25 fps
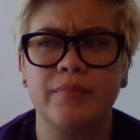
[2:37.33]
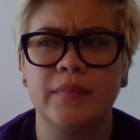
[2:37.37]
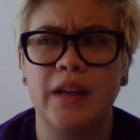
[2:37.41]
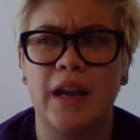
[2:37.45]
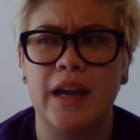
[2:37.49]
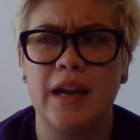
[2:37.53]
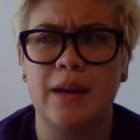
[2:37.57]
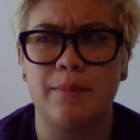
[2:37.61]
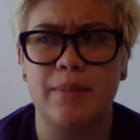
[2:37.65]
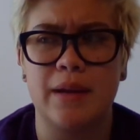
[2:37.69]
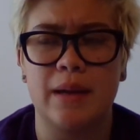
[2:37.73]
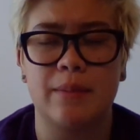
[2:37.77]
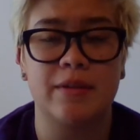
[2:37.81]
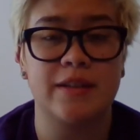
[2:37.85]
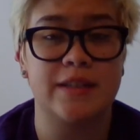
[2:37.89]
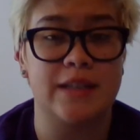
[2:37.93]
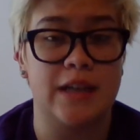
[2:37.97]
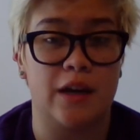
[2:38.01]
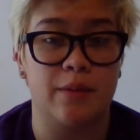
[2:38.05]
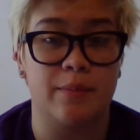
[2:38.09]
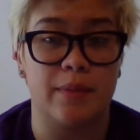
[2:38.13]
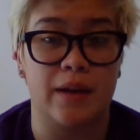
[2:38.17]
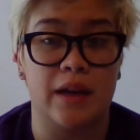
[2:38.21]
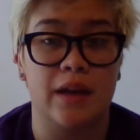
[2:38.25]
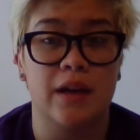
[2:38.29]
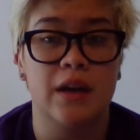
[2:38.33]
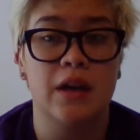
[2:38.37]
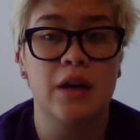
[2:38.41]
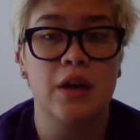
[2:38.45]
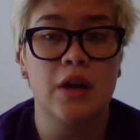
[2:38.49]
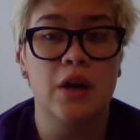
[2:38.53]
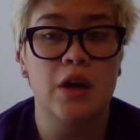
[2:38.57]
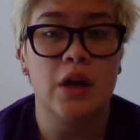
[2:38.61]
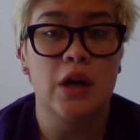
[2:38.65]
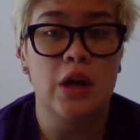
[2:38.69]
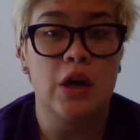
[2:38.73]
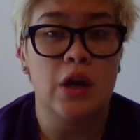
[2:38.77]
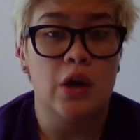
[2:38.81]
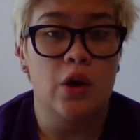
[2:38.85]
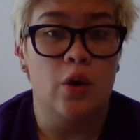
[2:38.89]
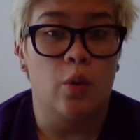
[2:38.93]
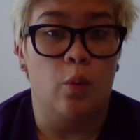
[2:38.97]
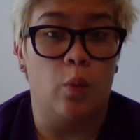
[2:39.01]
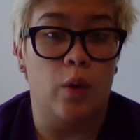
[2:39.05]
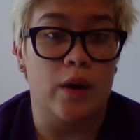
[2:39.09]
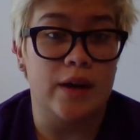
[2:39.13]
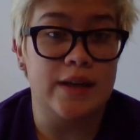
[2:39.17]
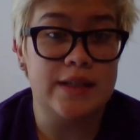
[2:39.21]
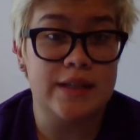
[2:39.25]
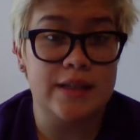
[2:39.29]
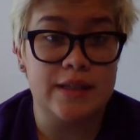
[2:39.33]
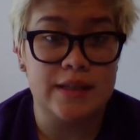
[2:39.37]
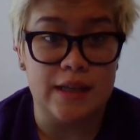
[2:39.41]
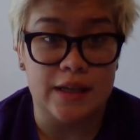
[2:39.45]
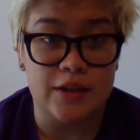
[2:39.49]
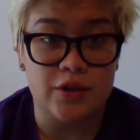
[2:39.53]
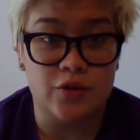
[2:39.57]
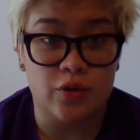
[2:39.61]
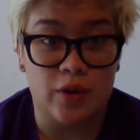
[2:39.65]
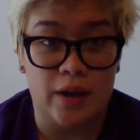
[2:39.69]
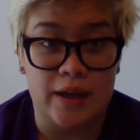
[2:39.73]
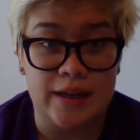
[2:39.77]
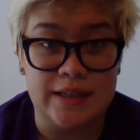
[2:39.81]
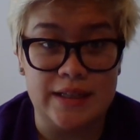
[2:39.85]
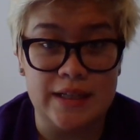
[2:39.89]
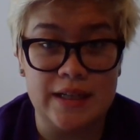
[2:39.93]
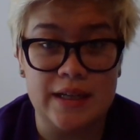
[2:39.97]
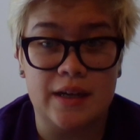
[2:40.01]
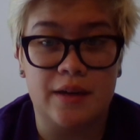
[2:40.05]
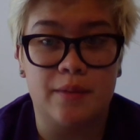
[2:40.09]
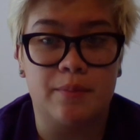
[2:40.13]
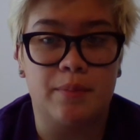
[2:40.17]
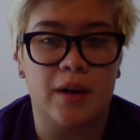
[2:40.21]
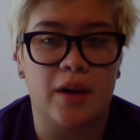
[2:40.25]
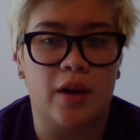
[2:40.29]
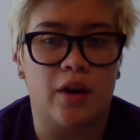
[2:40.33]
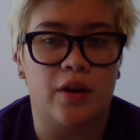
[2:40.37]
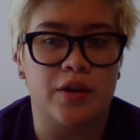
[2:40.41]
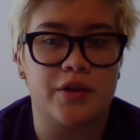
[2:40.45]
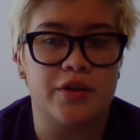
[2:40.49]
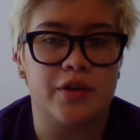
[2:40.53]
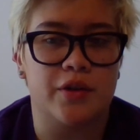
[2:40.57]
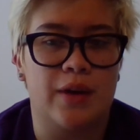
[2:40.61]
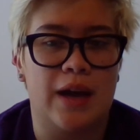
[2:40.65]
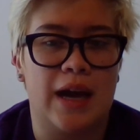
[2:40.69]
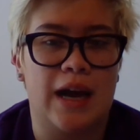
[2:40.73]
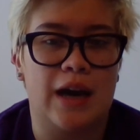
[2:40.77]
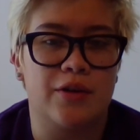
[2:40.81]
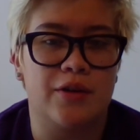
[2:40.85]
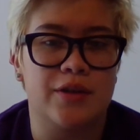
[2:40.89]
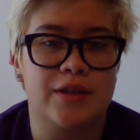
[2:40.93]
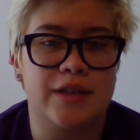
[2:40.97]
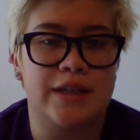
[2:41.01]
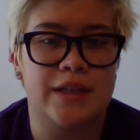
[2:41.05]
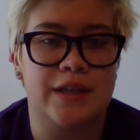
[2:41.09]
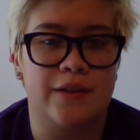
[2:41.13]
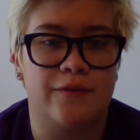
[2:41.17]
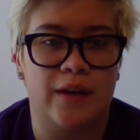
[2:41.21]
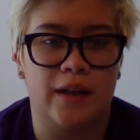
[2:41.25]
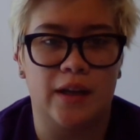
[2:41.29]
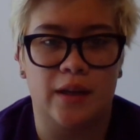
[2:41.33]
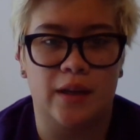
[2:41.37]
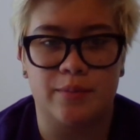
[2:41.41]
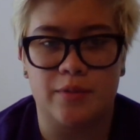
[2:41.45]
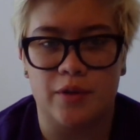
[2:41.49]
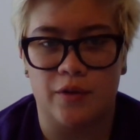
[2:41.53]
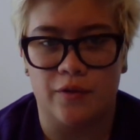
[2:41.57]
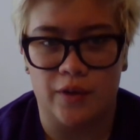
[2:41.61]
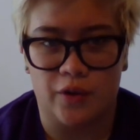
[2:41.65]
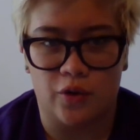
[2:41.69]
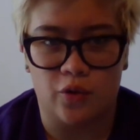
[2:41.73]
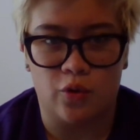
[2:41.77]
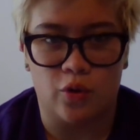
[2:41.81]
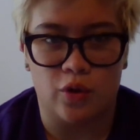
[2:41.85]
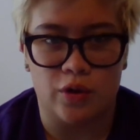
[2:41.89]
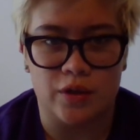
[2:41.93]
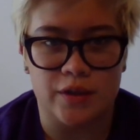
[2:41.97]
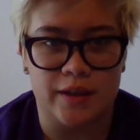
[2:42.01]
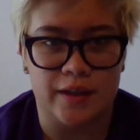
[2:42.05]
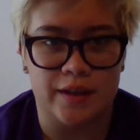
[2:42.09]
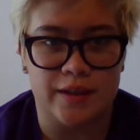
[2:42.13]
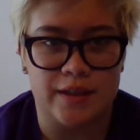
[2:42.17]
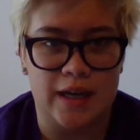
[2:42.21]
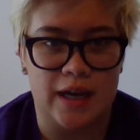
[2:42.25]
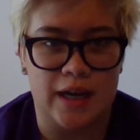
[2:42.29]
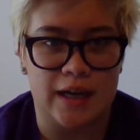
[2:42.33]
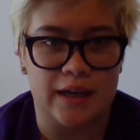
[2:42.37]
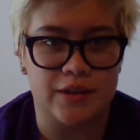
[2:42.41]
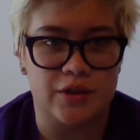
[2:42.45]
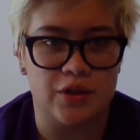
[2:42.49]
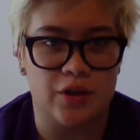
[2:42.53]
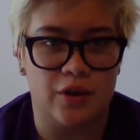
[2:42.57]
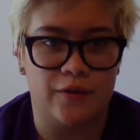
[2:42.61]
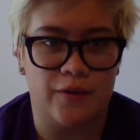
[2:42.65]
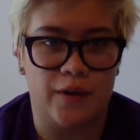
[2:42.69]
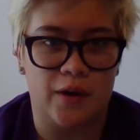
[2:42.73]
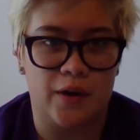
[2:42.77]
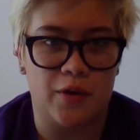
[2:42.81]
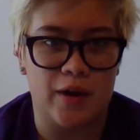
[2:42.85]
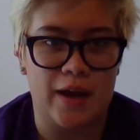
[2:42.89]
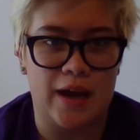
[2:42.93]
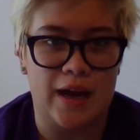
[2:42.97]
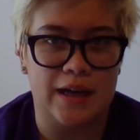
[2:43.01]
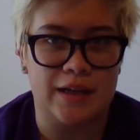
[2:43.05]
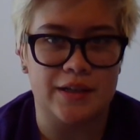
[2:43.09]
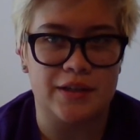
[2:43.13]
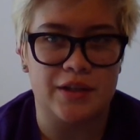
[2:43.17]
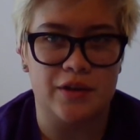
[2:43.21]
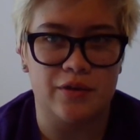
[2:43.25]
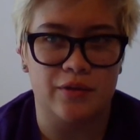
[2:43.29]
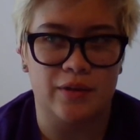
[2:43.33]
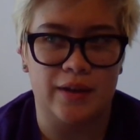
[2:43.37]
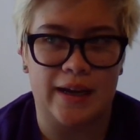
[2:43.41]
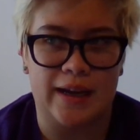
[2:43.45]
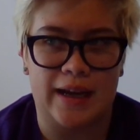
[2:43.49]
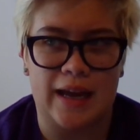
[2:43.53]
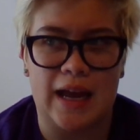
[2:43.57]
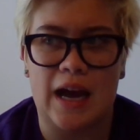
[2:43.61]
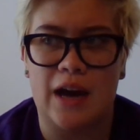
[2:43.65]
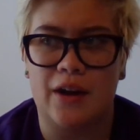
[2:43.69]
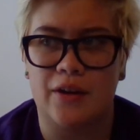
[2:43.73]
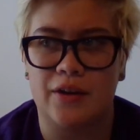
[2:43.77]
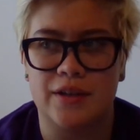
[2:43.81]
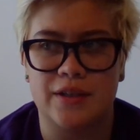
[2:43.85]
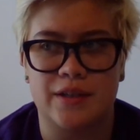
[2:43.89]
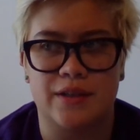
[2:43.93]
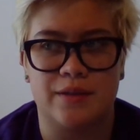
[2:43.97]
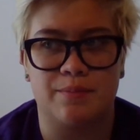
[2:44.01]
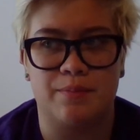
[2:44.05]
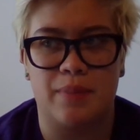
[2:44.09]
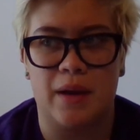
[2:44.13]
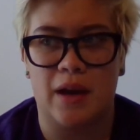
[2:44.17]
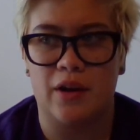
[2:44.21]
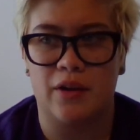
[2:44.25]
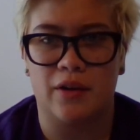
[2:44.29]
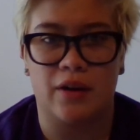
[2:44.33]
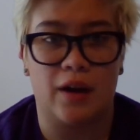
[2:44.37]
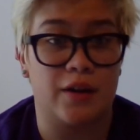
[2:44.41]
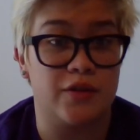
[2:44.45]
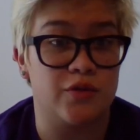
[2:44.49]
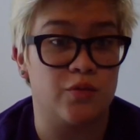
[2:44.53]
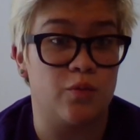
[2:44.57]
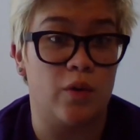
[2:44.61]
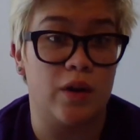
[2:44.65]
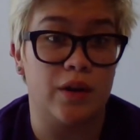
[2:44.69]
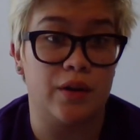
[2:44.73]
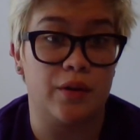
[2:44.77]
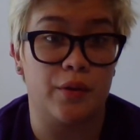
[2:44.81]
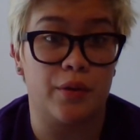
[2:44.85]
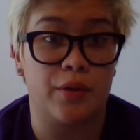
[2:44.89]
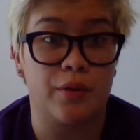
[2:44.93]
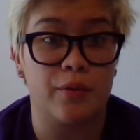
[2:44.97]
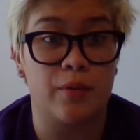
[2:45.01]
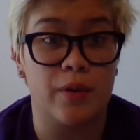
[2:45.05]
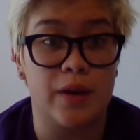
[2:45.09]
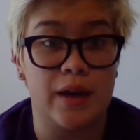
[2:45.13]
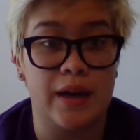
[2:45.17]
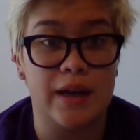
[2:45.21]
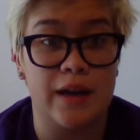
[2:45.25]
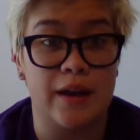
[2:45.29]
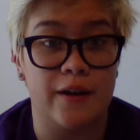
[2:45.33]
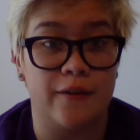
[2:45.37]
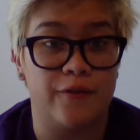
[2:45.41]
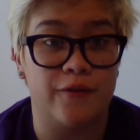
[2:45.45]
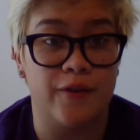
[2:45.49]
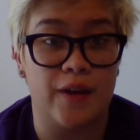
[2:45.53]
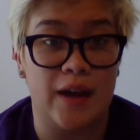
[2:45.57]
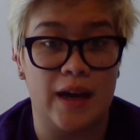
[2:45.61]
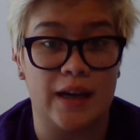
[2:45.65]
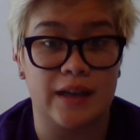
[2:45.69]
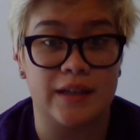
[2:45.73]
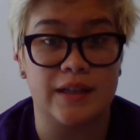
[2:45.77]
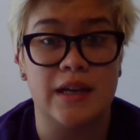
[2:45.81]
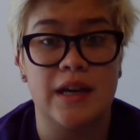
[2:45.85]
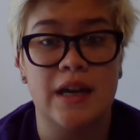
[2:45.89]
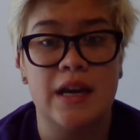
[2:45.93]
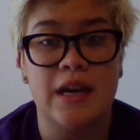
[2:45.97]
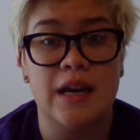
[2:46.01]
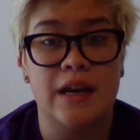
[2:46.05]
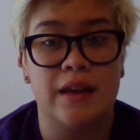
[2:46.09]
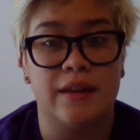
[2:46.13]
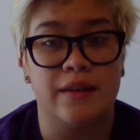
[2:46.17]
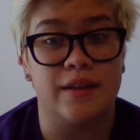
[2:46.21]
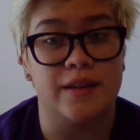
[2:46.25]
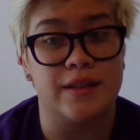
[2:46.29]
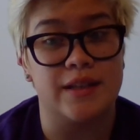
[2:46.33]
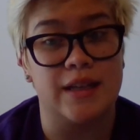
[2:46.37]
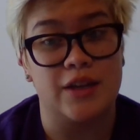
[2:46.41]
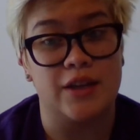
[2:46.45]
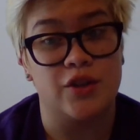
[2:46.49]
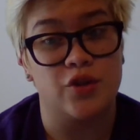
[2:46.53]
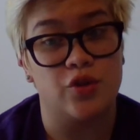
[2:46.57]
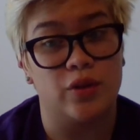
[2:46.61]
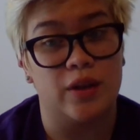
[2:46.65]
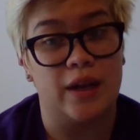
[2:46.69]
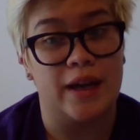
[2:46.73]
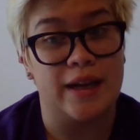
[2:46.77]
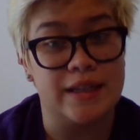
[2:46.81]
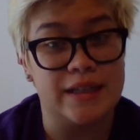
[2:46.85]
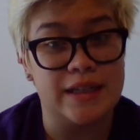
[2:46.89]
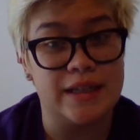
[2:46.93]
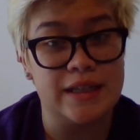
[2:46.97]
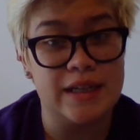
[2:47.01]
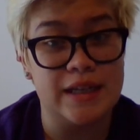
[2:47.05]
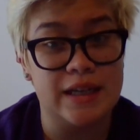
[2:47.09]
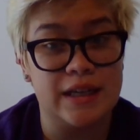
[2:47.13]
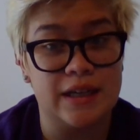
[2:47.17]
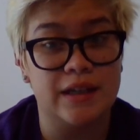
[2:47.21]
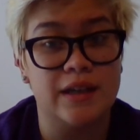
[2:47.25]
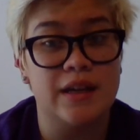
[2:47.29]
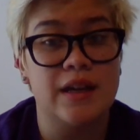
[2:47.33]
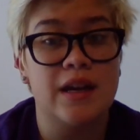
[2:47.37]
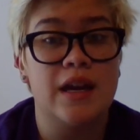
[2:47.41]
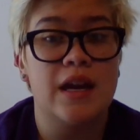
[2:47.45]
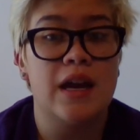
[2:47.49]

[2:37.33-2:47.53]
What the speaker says: and be able to tell me what is a central idea, but also how is it developed over the course of the text? So if I were to ask you, like, how does paragraphs 1 to 3 affect the central idea?